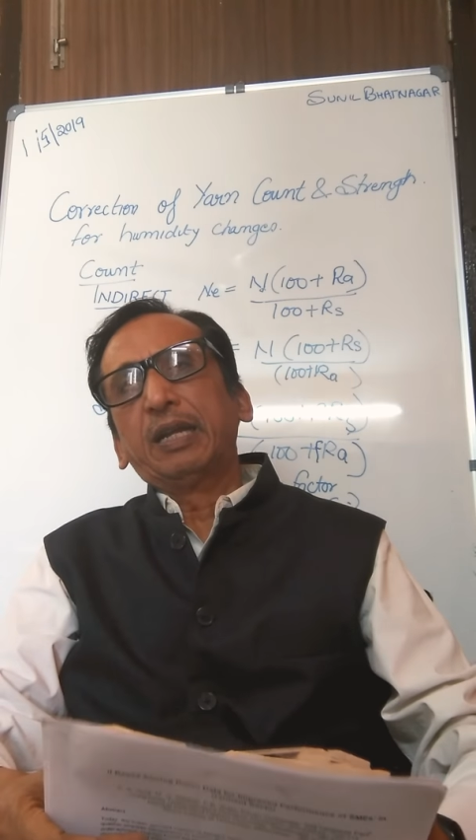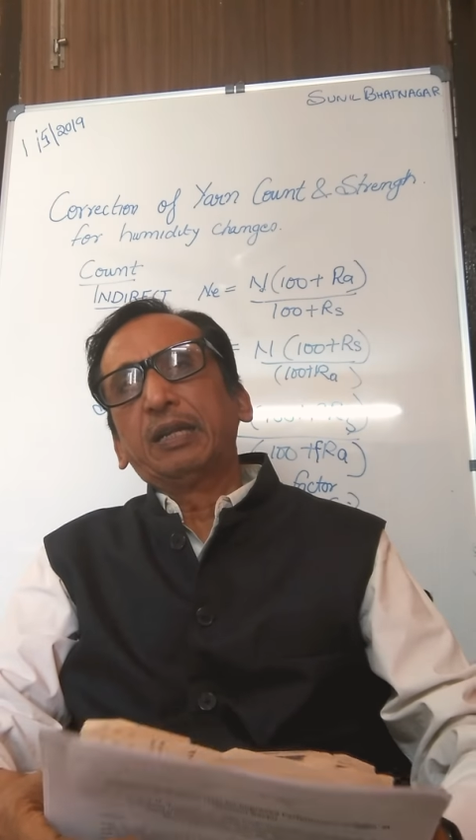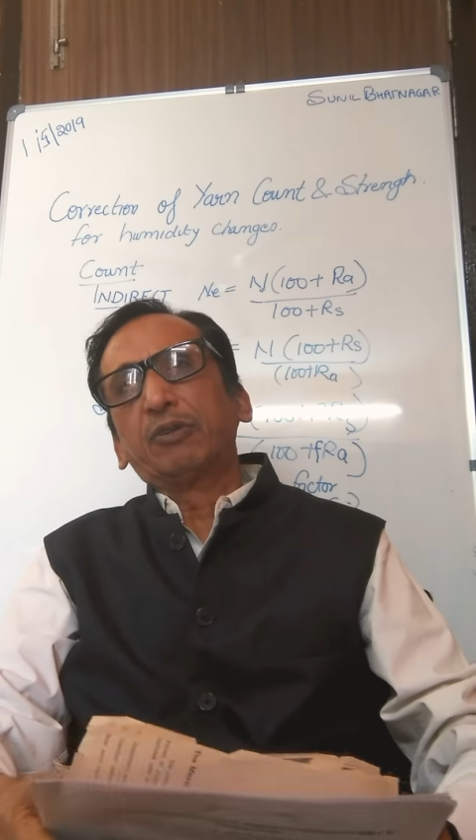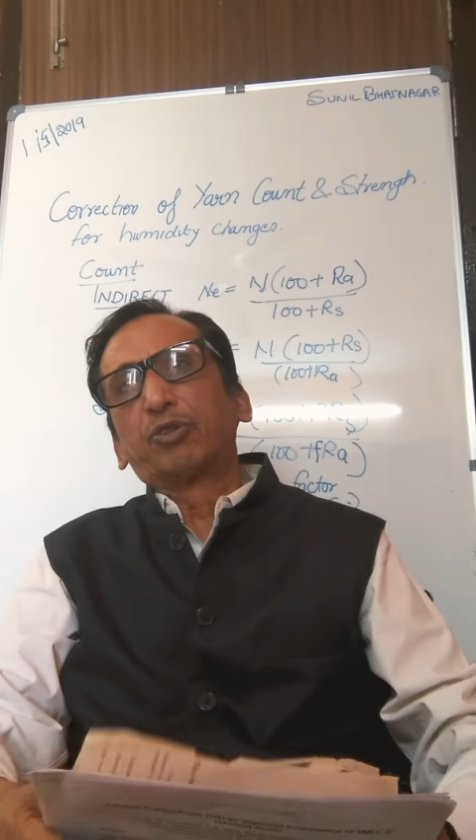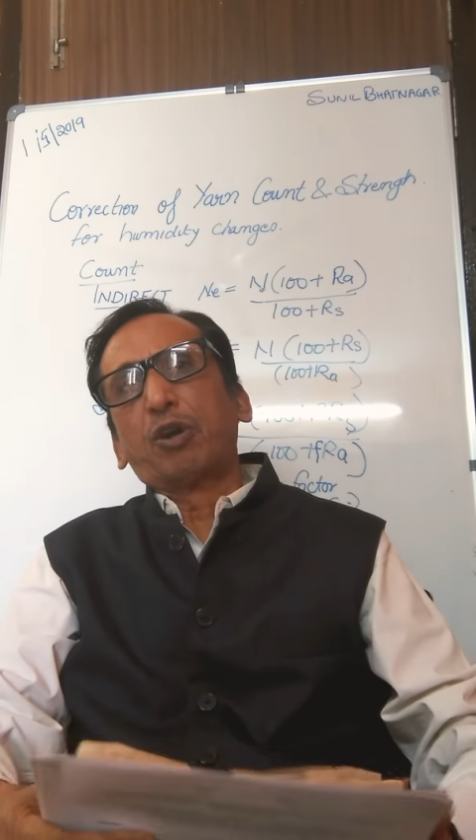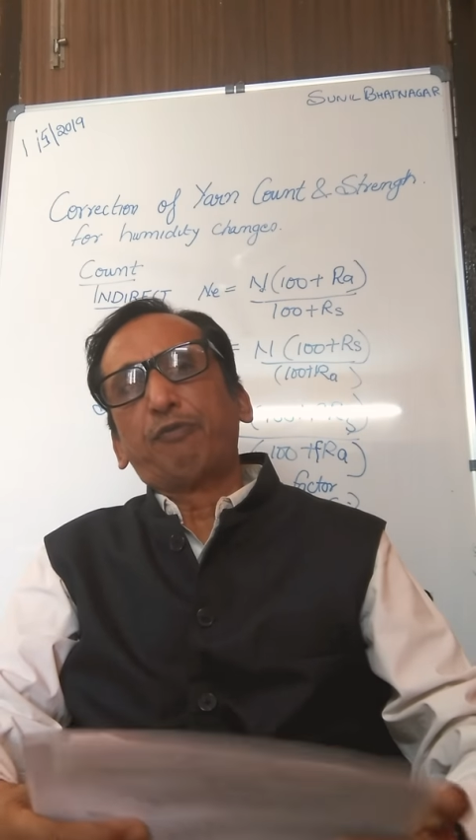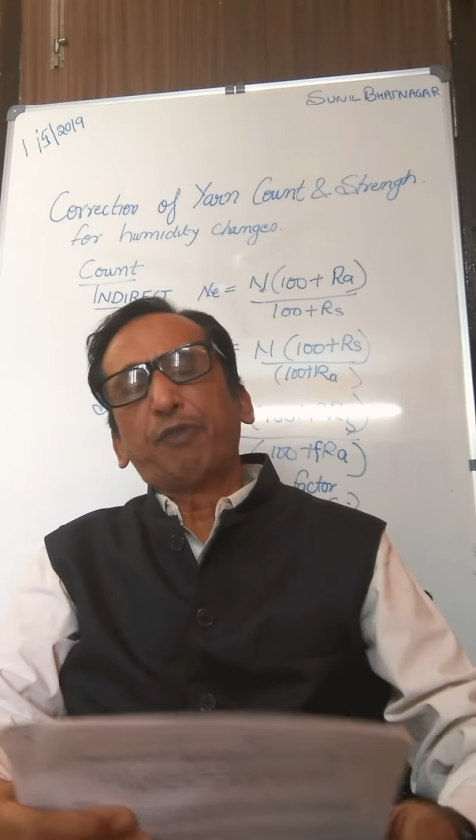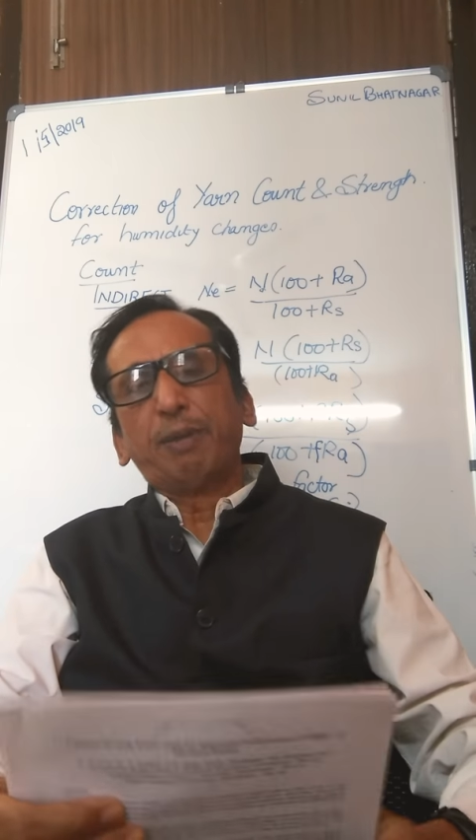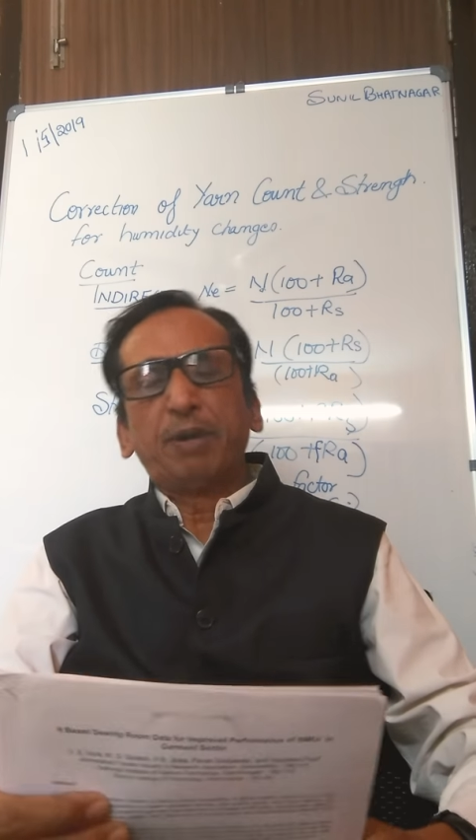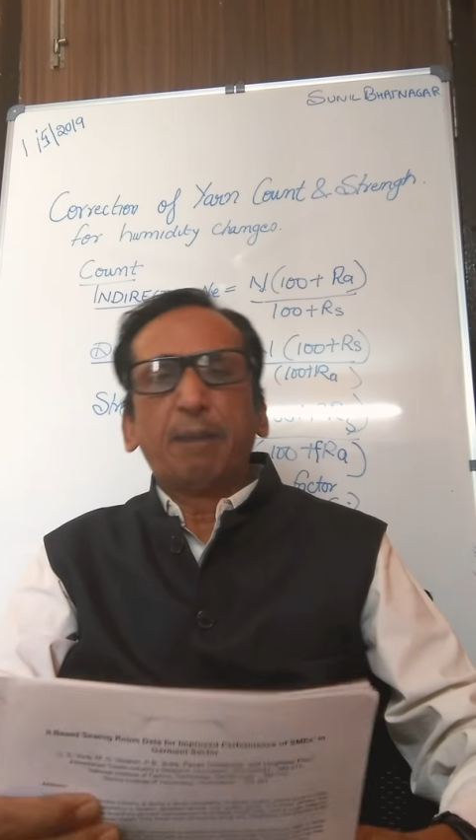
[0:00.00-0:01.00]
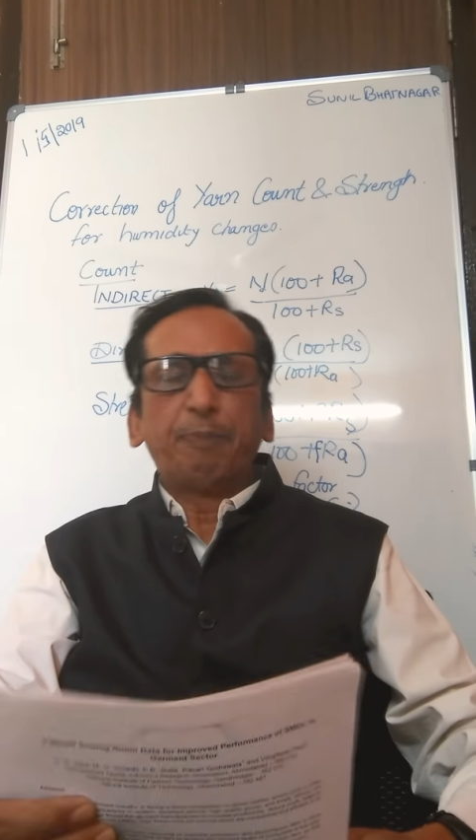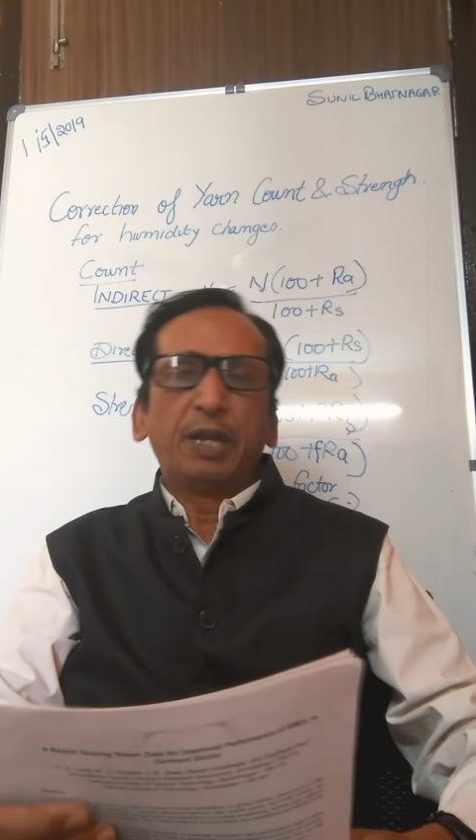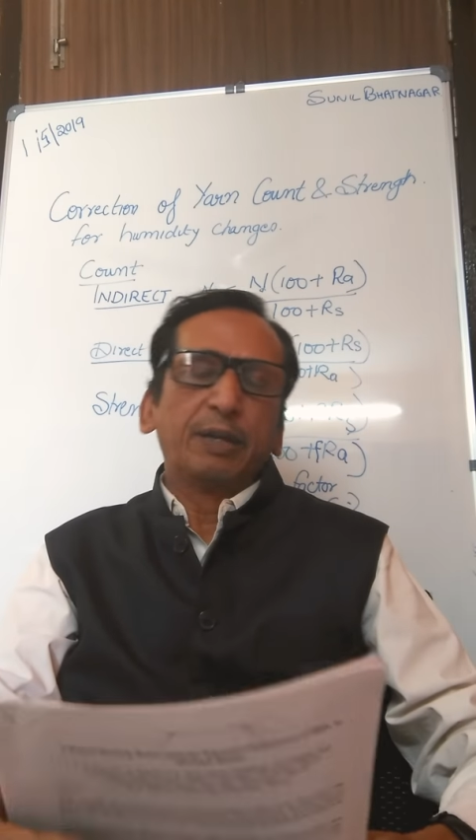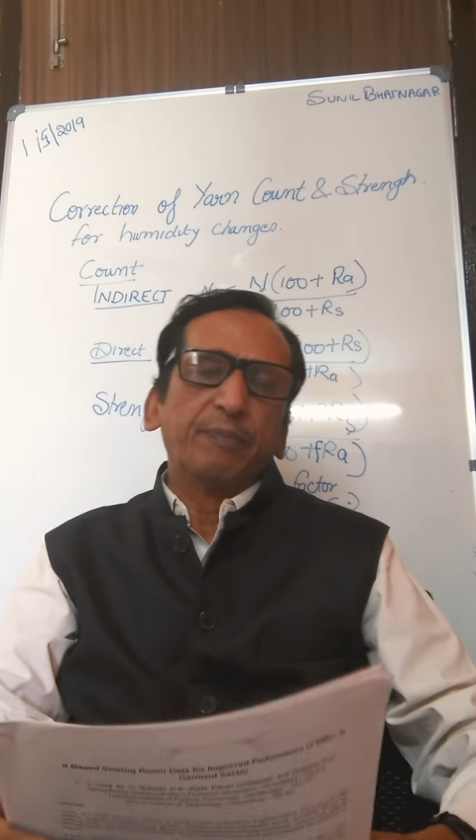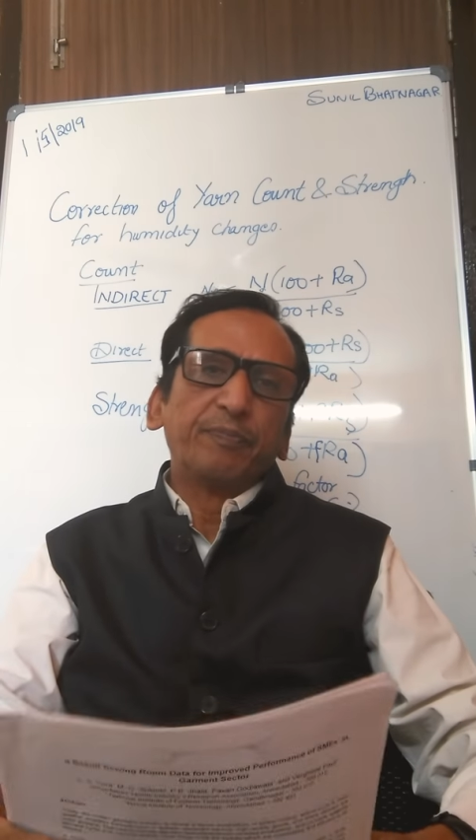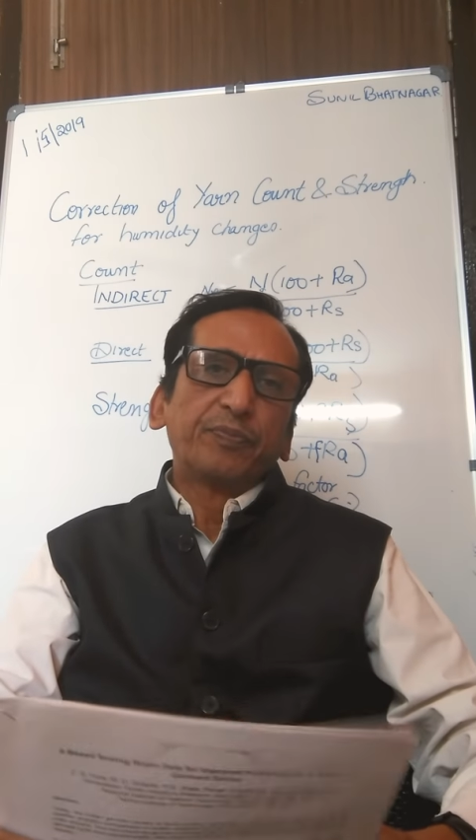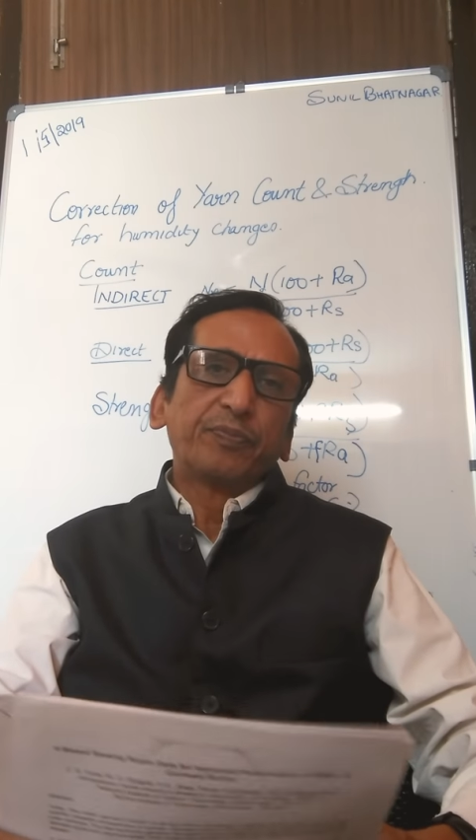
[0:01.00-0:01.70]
in draw frame wrapping,